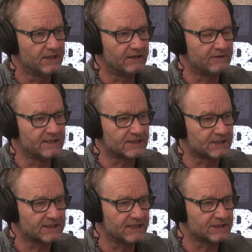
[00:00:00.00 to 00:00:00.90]
There is a
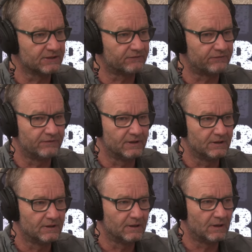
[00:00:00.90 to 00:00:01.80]
sense of,
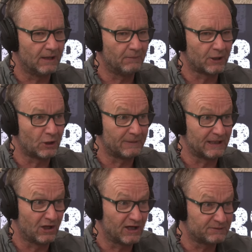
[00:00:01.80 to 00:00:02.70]
am I going to be
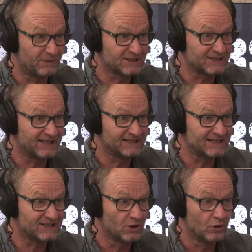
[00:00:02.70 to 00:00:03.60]
liked by saying
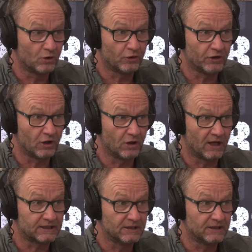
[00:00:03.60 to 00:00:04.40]
this or not liked?